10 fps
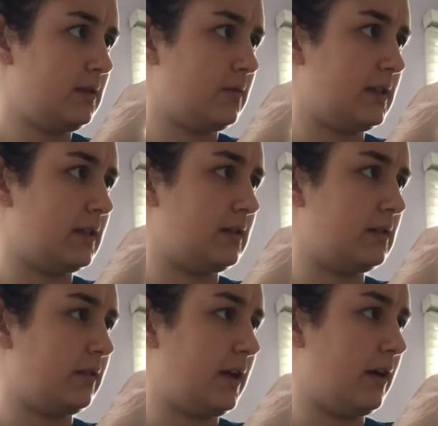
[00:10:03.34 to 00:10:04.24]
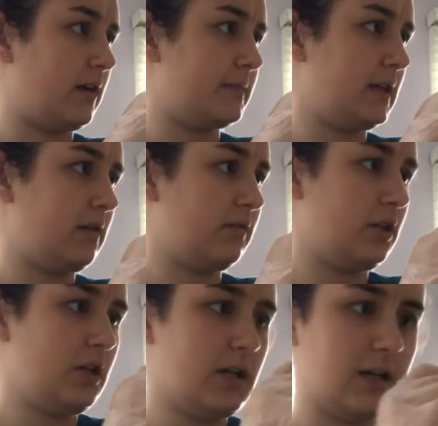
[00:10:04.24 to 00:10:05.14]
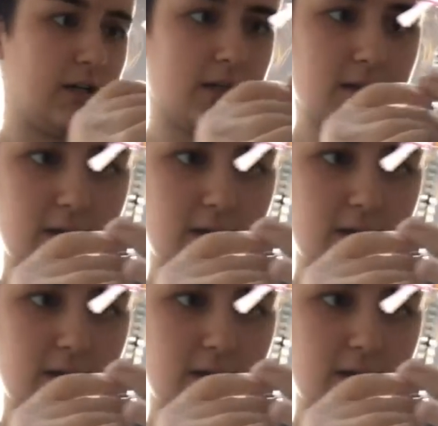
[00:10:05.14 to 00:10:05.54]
squeeze it until the air comes out. Good.